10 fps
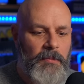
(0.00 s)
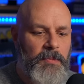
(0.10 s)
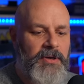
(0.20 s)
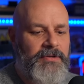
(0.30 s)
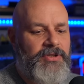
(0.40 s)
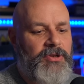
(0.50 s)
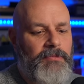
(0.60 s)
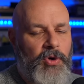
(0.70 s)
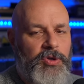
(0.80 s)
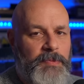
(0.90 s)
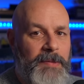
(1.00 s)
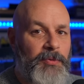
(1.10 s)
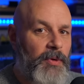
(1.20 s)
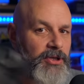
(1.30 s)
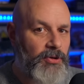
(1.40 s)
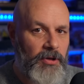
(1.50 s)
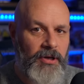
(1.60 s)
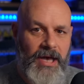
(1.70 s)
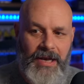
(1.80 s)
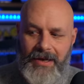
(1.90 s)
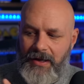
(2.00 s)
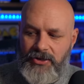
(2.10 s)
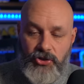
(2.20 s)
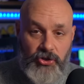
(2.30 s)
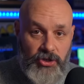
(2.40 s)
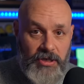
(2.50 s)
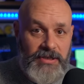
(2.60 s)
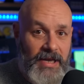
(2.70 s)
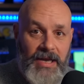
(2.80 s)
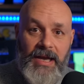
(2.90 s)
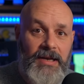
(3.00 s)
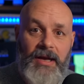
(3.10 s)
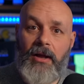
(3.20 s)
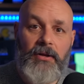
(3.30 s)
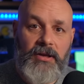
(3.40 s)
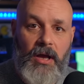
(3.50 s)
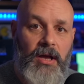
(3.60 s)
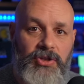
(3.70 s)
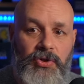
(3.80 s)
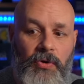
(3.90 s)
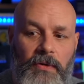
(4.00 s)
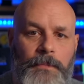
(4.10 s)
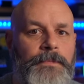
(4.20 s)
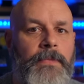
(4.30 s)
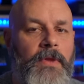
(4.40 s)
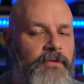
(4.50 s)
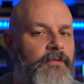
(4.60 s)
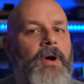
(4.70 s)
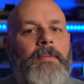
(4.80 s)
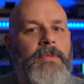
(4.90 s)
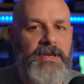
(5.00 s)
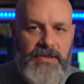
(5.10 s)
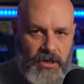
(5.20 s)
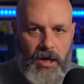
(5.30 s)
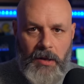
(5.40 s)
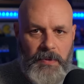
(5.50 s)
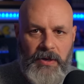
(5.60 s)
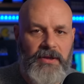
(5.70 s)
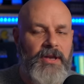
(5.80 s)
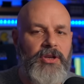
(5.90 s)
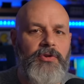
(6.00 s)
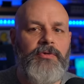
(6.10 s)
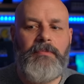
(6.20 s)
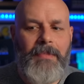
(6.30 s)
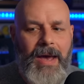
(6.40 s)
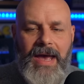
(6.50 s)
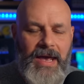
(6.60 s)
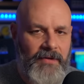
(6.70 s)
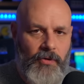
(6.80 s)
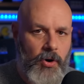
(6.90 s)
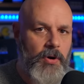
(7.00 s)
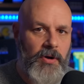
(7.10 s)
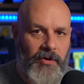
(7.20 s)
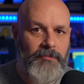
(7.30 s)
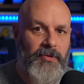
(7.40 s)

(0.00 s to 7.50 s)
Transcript: But to most people, when you look at it, it's just a handheld console from this company that you may have heard of